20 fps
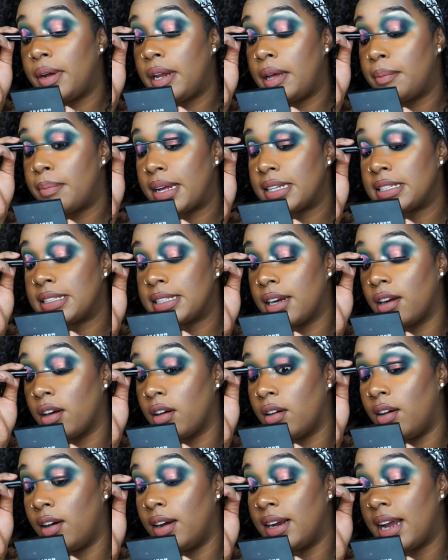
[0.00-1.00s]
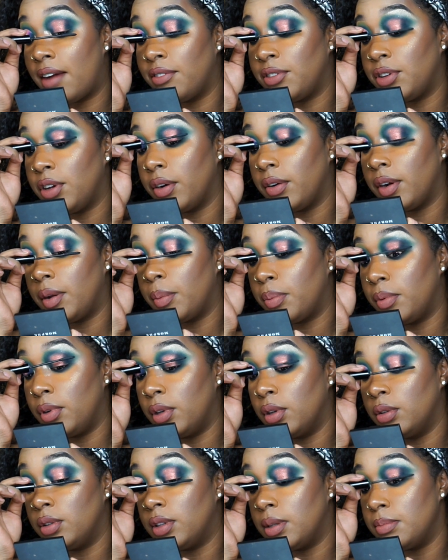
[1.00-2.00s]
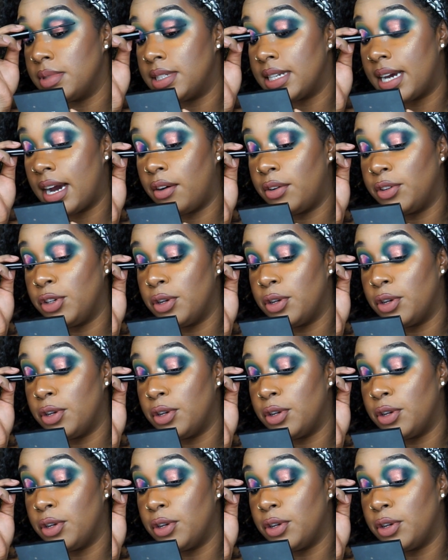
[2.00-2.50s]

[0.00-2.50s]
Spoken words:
Putting mascara on after you already glued them down,